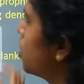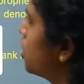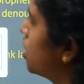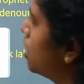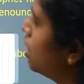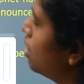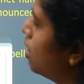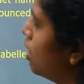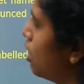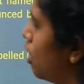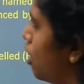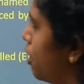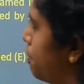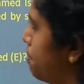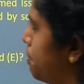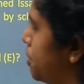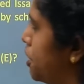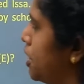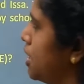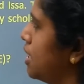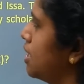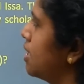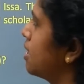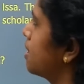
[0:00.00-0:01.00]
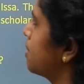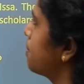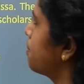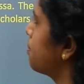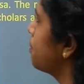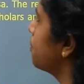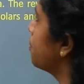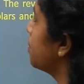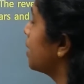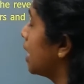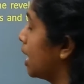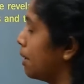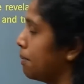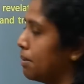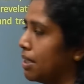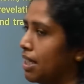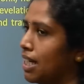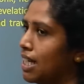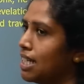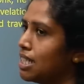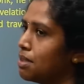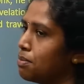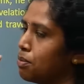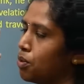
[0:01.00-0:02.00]
the options.
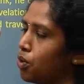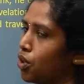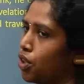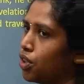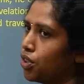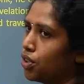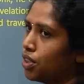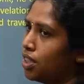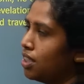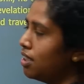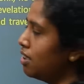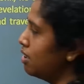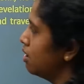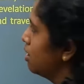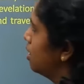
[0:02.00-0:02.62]
Let's move on to the